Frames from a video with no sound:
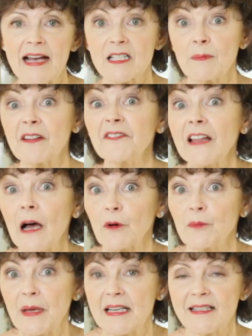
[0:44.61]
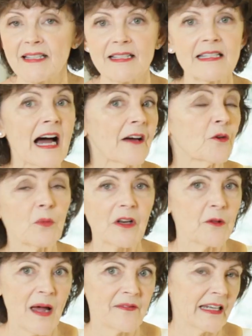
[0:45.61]
as my flour bases. Neither one of
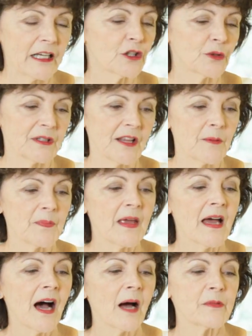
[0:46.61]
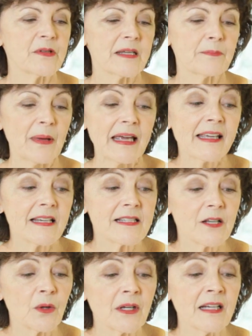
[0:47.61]
them have any gluten in them. I'm using baking
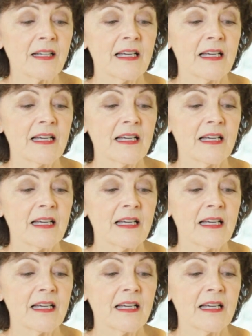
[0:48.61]
soda,